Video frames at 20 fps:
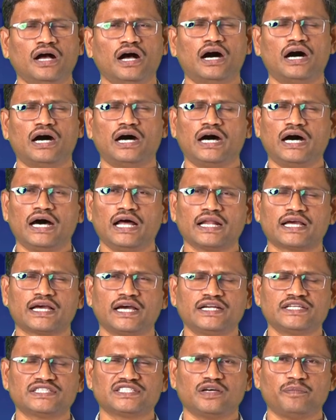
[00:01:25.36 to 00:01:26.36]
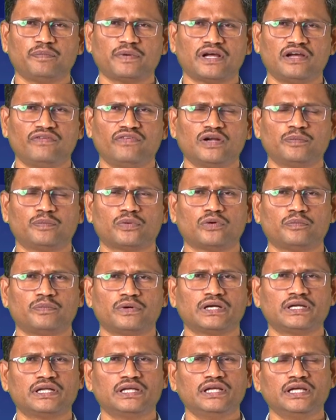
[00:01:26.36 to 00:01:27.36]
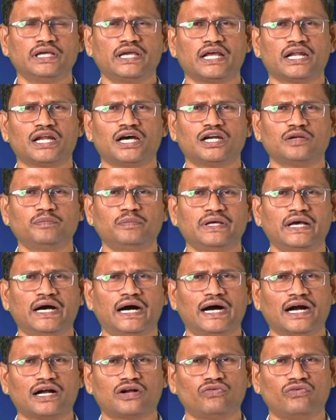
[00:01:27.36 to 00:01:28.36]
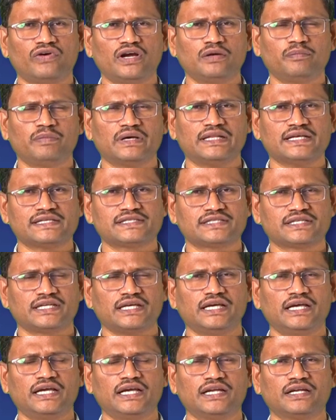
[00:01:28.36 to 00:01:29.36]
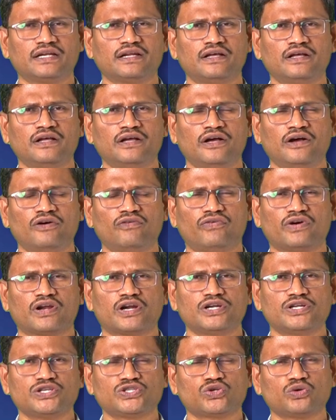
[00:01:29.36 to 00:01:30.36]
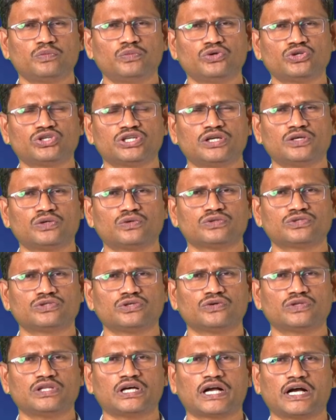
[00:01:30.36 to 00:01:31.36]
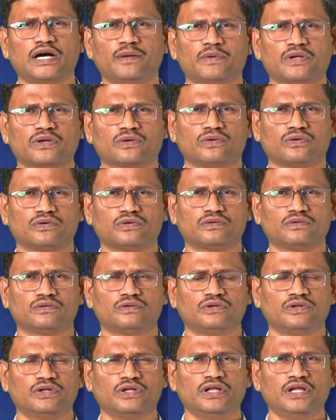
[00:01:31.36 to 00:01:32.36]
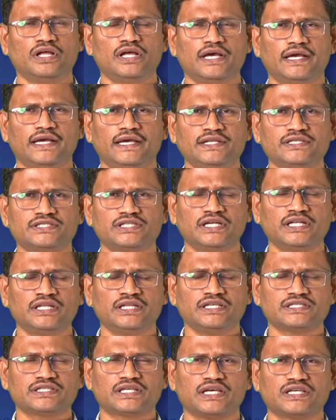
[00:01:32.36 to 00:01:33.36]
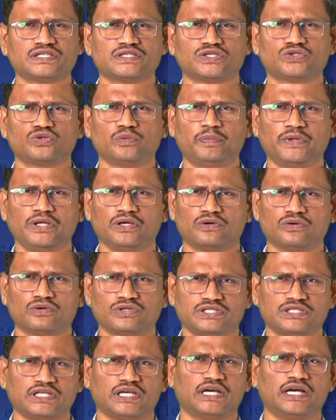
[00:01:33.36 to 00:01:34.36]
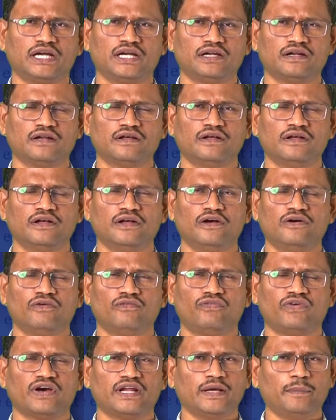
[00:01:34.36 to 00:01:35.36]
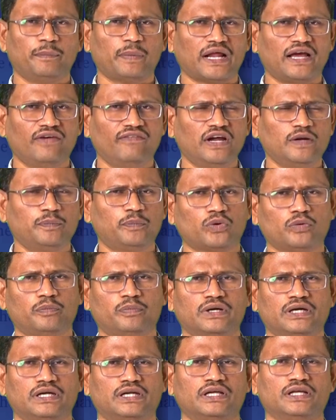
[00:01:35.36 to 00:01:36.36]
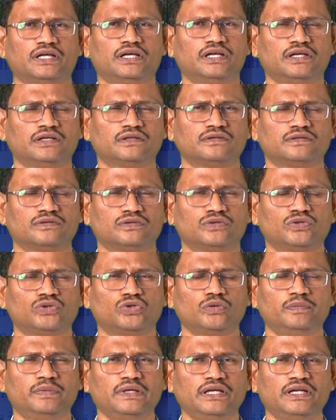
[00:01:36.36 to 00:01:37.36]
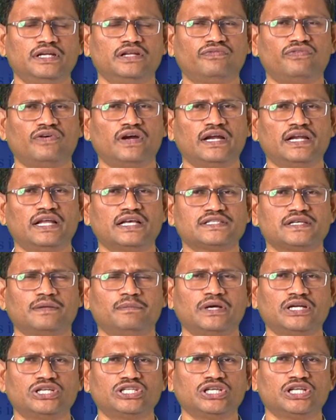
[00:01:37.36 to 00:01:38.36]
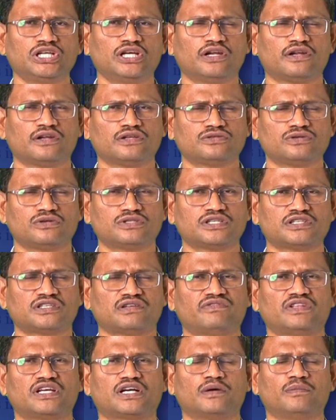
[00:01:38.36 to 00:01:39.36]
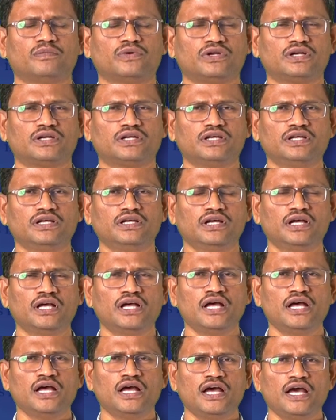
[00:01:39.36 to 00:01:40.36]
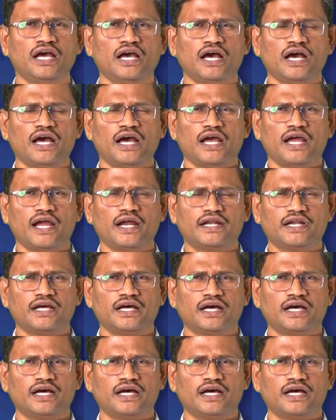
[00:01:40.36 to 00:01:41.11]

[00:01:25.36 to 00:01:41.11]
all kinds of private property cannot be acquired by the state for a distribution to serve the common good. Instead, in this case, the Supreme Court said, for a private property to be defined as a material resources of the community, it